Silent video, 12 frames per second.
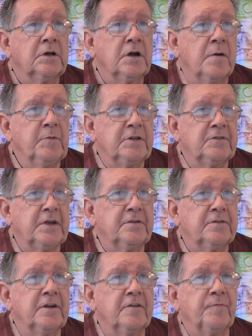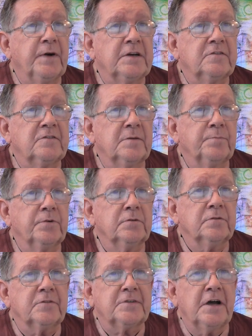Common sense lived by
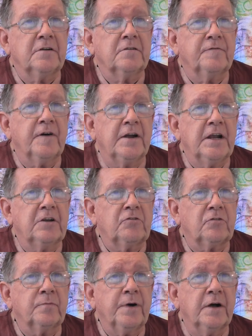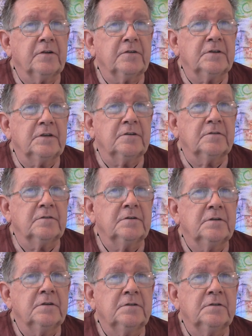simple, sound financial policies.